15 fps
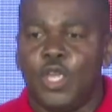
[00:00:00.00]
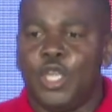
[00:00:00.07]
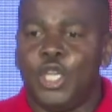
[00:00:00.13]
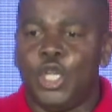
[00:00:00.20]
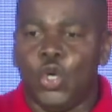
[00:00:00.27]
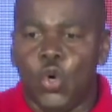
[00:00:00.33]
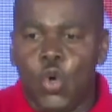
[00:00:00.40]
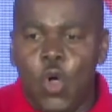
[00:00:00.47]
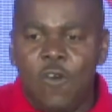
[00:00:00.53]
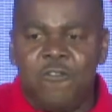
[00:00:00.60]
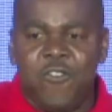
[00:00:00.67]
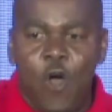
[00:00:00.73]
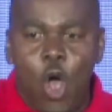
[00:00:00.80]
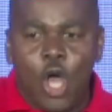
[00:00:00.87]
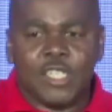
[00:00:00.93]
You
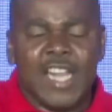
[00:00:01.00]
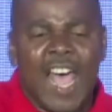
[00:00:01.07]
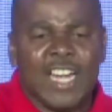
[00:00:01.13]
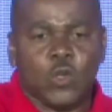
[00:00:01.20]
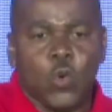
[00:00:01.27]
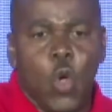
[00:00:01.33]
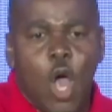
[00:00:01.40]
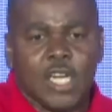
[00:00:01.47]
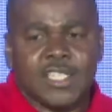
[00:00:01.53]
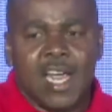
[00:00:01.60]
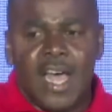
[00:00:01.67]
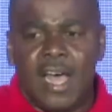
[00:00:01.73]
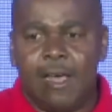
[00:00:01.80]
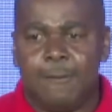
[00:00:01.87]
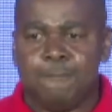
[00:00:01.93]
vote
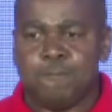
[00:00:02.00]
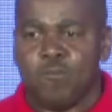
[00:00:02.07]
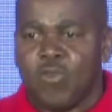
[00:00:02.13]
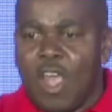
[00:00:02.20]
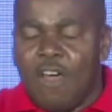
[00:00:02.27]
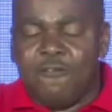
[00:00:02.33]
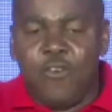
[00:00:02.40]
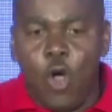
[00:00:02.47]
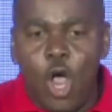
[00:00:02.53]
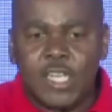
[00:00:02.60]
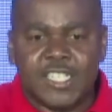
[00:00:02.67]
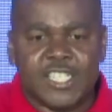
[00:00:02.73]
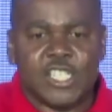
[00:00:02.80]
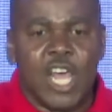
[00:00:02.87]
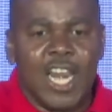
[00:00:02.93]
Atwater. Vote
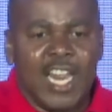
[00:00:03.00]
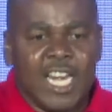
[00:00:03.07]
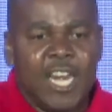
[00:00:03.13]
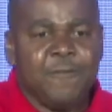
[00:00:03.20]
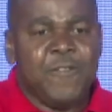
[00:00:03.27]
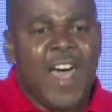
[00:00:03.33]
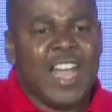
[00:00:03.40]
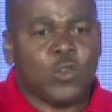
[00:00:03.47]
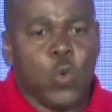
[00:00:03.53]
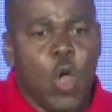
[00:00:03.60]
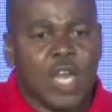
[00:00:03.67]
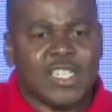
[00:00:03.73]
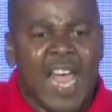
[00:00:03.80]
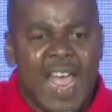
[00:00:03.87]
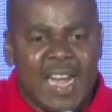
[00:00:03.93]
solidly for
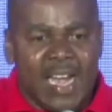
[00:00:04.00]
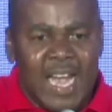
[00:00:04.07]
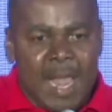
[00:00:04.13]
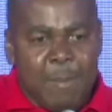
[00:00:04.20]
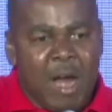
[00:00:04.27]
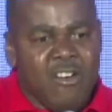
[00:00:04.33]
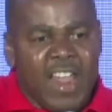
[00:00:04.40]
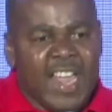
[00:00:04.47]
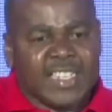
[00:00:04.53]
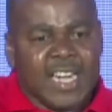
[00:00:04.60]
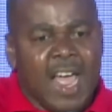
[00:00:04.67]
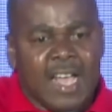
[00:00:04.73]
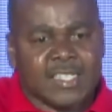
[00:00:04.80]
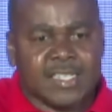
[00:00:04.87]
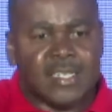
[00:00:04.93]
Atwater and liberate
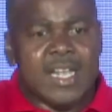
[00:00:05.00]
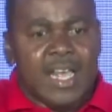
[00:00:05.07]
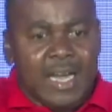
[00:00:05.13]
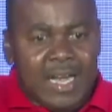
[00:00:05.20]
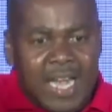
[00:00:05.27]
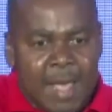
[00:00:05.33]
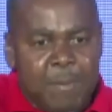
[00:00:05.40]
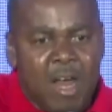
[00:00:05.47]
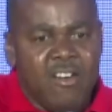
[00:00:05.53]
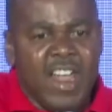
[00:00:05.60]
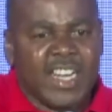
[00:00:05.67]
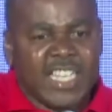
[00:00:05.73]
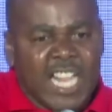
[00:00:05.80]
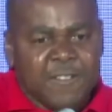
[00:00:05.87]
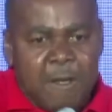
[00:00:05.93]

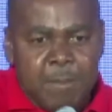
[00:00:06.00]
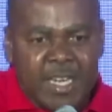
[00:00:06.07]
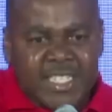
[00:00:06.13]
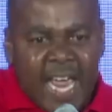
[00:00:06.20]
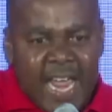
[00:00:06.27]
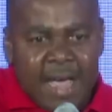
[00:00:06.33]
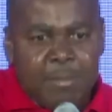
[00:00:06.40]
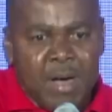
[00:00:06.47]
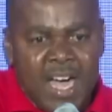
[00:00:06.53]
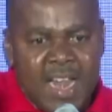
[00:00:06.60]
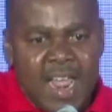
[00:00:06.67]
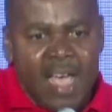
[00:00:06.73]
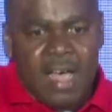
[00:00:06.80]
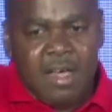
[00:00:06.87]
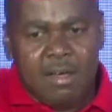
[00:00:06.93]
us from the tire
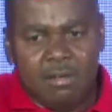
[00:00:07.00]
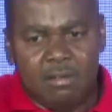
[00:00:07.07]
burner.